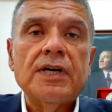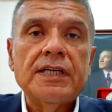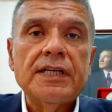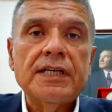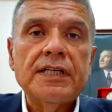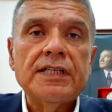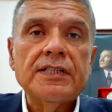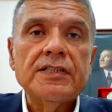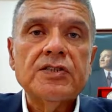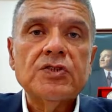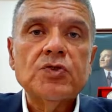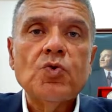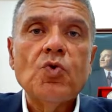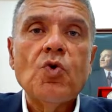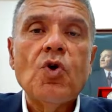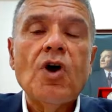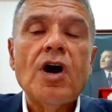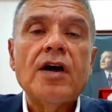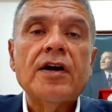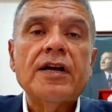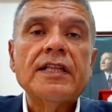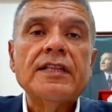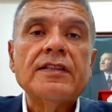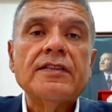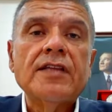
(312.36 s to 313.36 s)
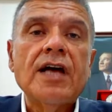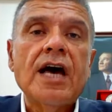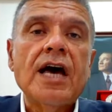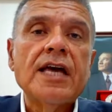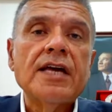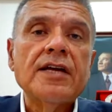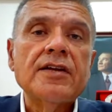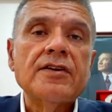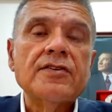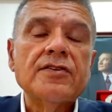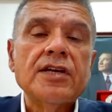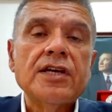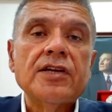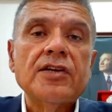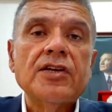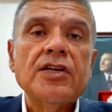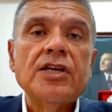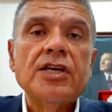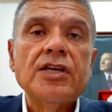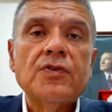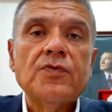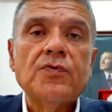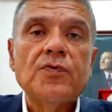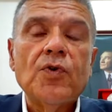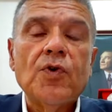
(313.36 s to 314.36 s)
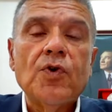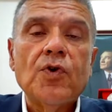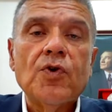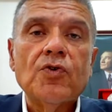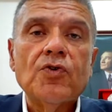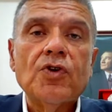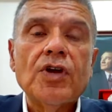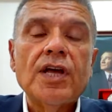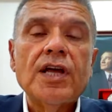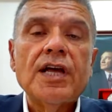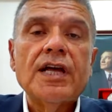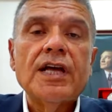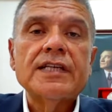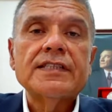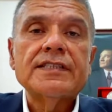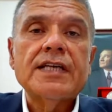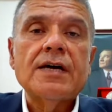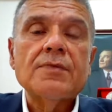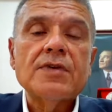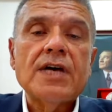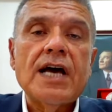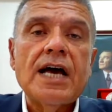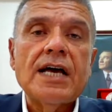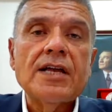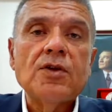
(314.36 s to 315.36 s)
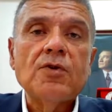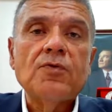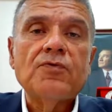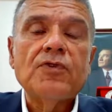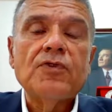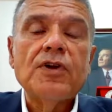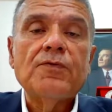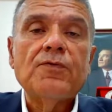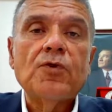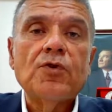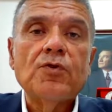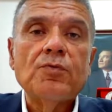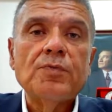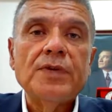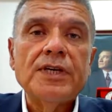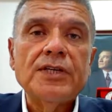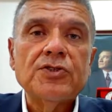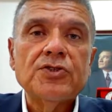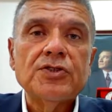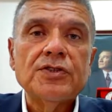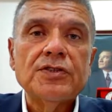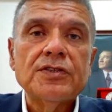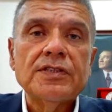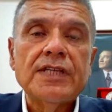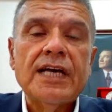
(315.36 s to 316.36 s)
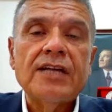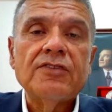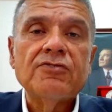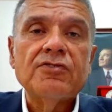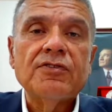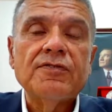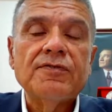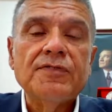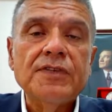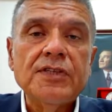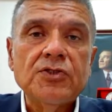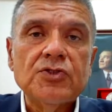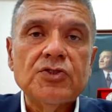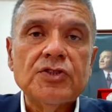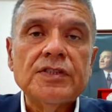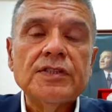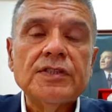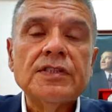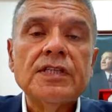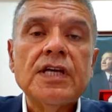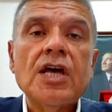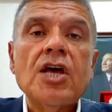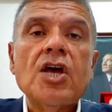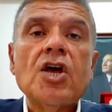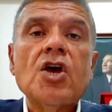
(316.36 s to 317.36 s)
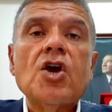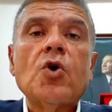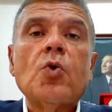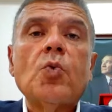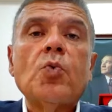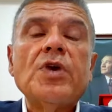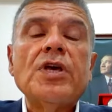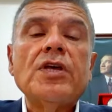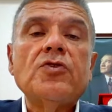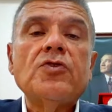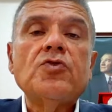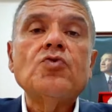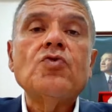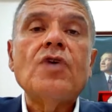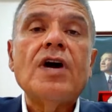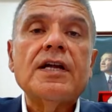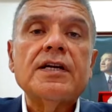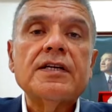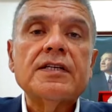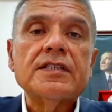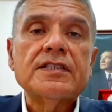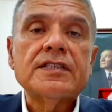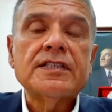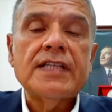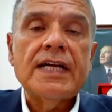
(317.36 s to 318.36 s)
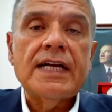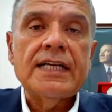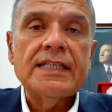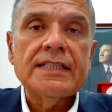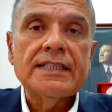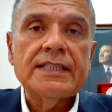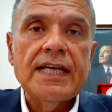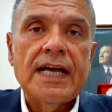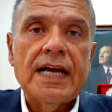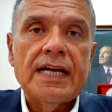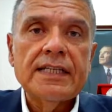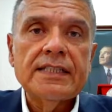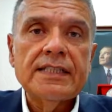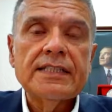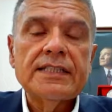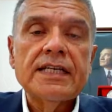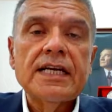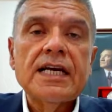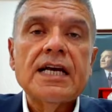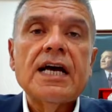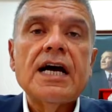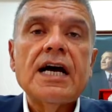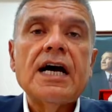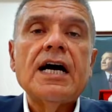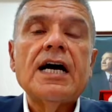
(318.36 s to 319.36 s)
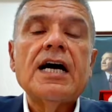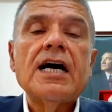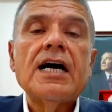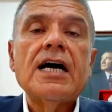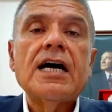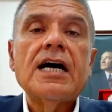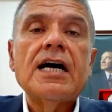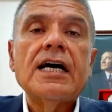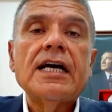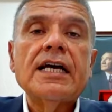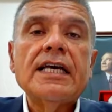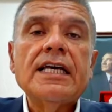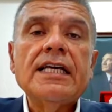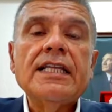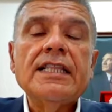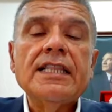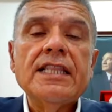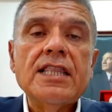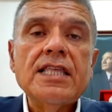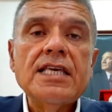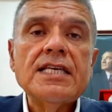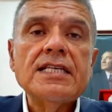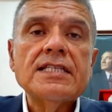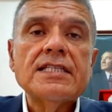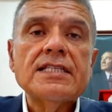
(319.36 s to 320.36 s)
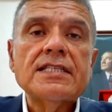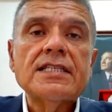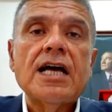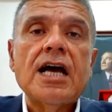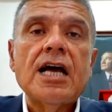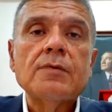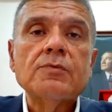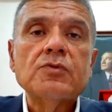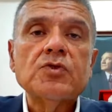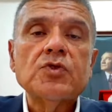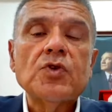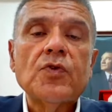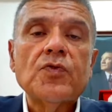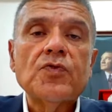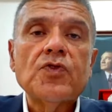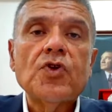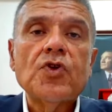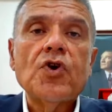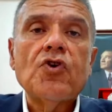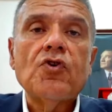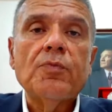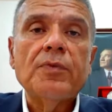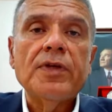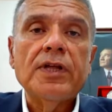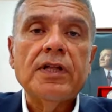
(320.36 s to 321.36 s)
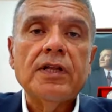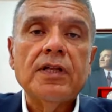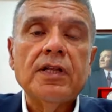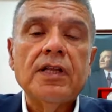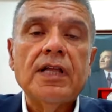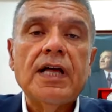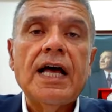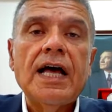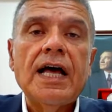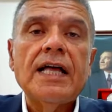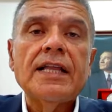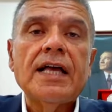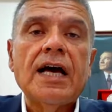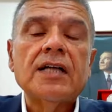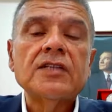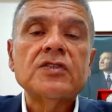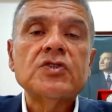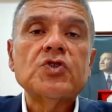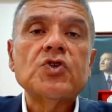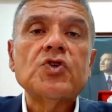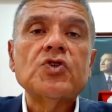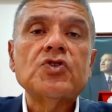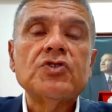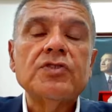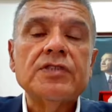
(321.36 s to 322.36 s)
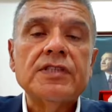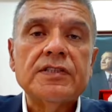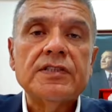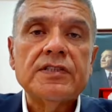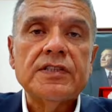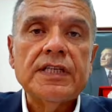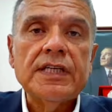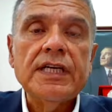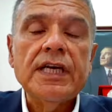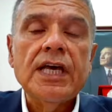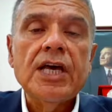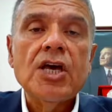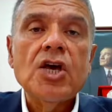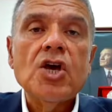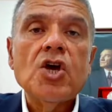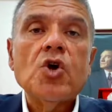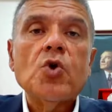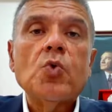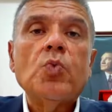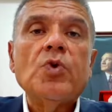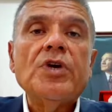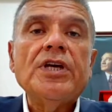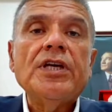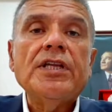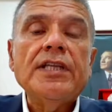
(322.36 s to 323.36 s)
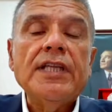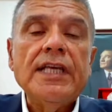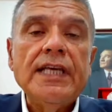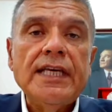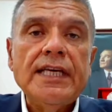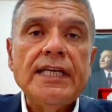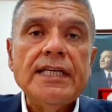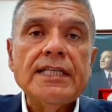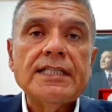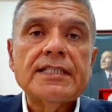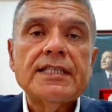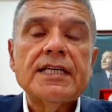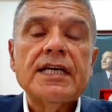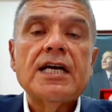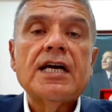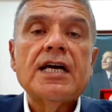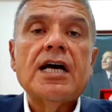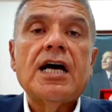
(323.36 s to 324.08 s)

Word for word: bodies who are in dire need for some kind of reformation and revision, we do understand that in these times of turmoil and uncertainty, we need